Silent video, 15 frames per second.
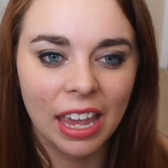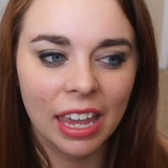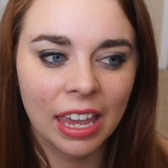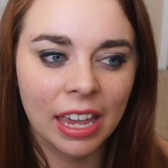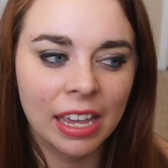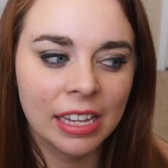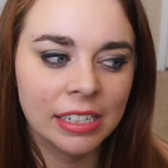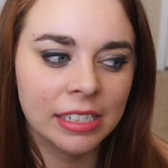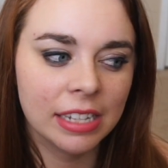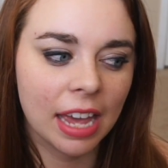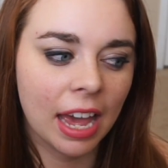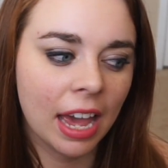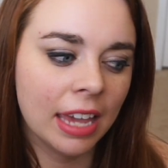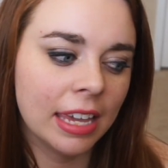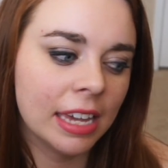And
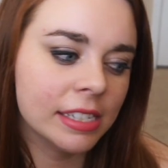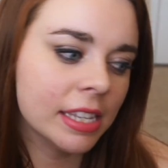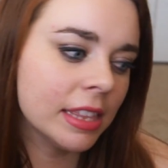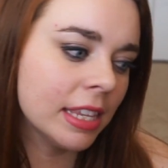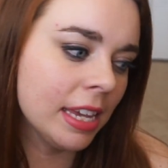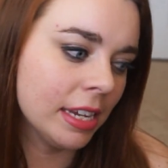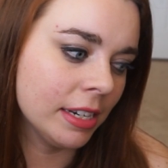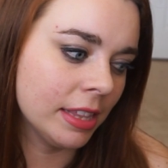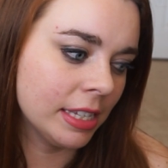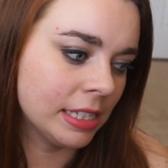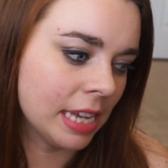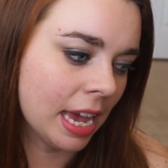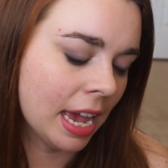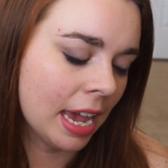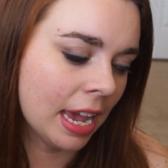I guess at the end of the
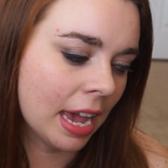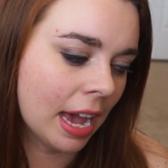day